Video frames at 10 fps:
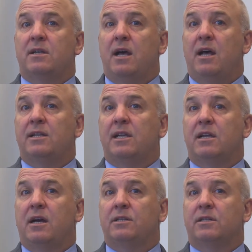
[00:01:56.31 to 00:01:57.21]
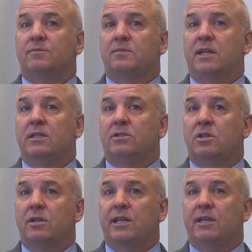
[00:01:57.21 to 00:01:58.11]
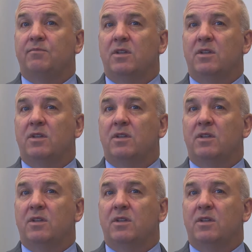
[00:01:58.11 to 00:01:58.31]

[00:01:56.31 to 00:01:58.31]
Hande Kader in Turkey,